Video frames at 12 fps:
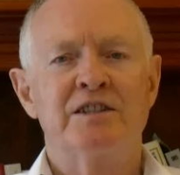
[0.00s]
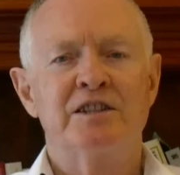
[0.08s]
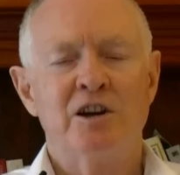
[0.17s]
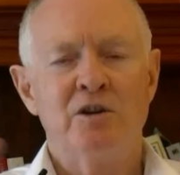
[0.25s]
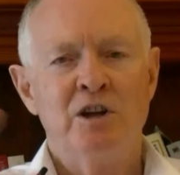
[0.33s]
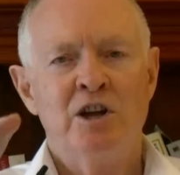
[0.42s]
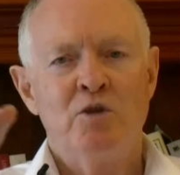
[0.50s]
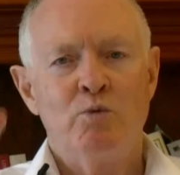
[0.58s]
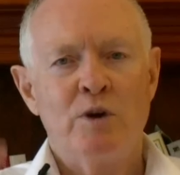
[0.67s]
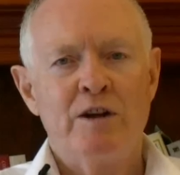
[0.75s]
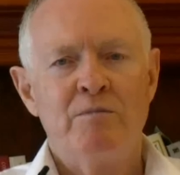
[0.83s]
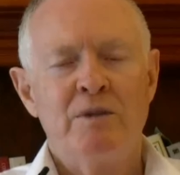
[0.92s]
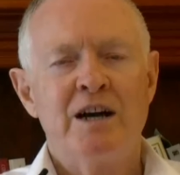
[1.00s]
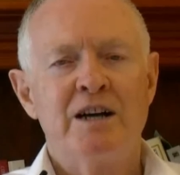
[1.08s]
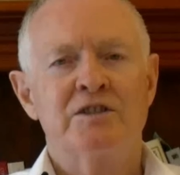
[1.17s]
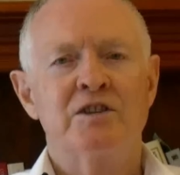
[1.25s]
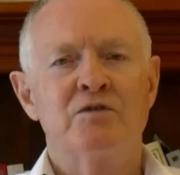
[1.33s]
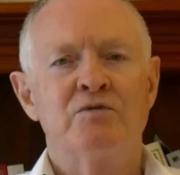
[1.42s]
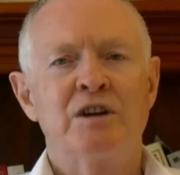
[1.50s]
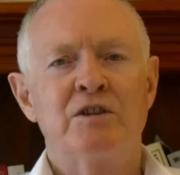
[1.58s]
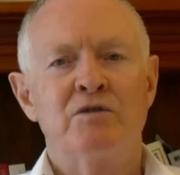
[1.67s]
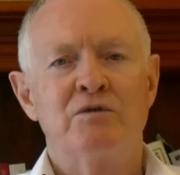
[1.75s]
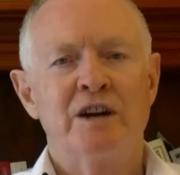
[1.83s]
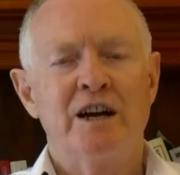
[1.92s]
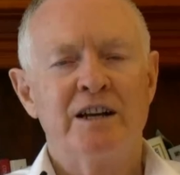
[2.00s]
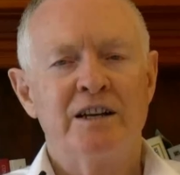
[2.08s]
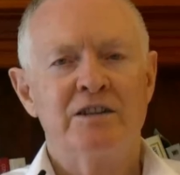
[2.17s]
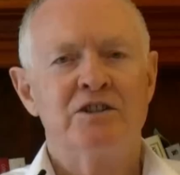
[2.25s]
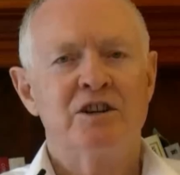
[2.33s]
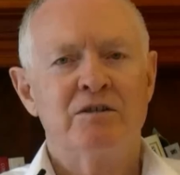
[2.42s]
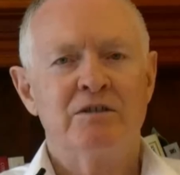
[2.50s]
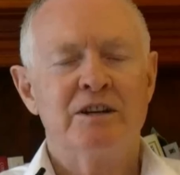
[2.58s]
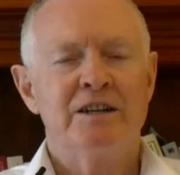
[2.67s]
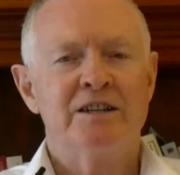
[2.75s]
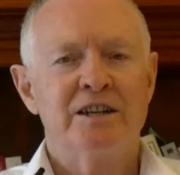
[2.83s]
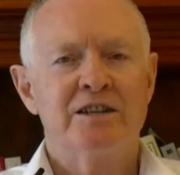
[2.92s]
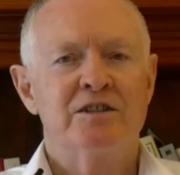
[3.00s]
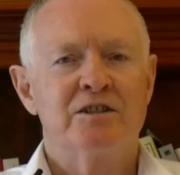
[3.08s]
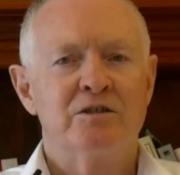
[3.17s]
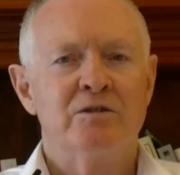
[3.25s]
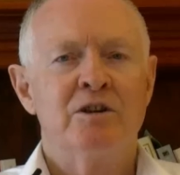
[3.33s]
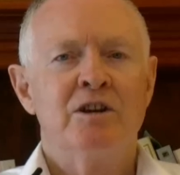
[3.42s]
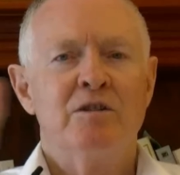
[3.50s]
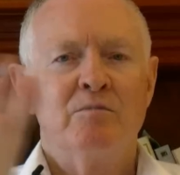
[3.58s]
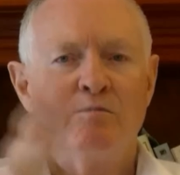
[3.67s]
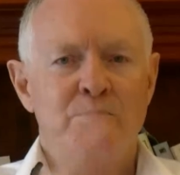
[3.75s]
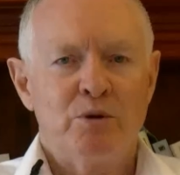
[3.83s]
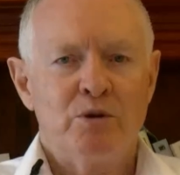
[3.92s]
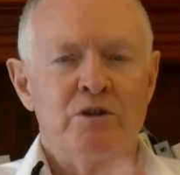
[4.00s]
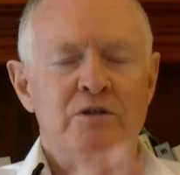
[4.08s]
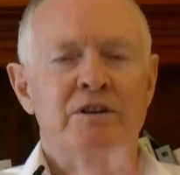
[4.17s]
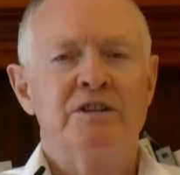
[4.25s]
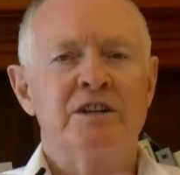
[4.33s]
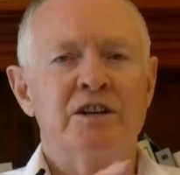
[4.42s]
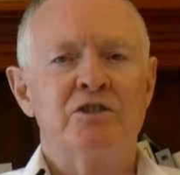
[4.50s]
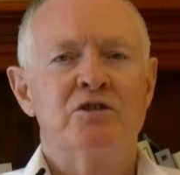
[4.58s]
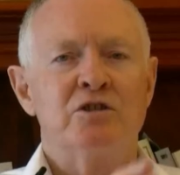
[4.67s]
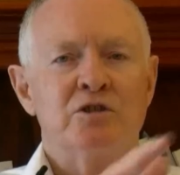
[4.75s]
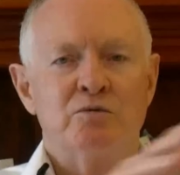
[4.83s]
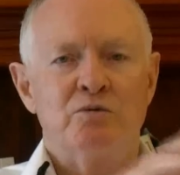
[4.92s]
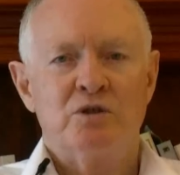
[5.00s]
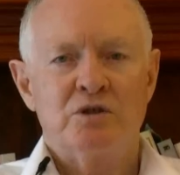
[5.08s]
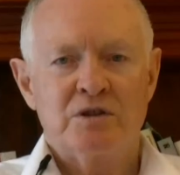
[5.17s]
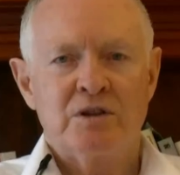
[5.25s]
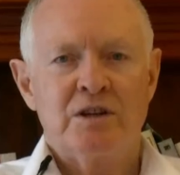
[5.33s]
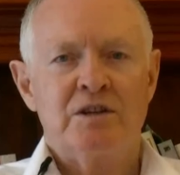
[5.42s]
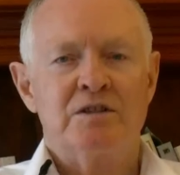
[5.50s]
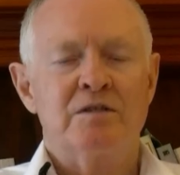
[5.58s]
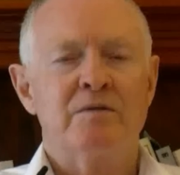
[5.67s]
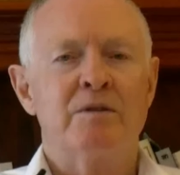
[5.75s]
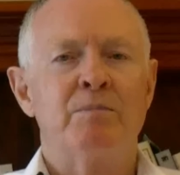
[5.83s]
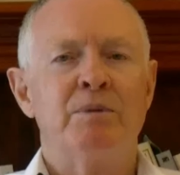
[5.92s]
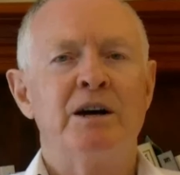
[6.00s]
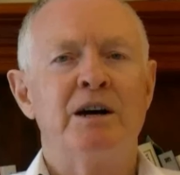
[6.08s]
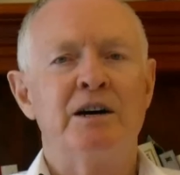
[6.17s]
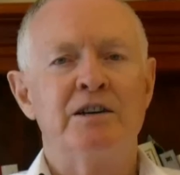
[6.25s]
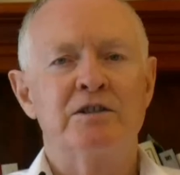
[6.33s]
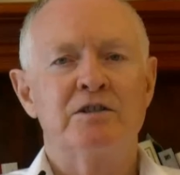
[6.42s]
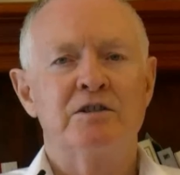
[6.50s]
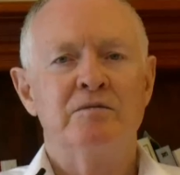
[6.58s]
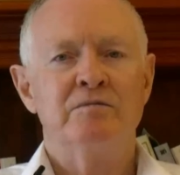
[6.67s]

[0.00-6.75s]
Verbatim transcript: So when Mars is retrograde, it generally tends to pull your attention towards things of the past.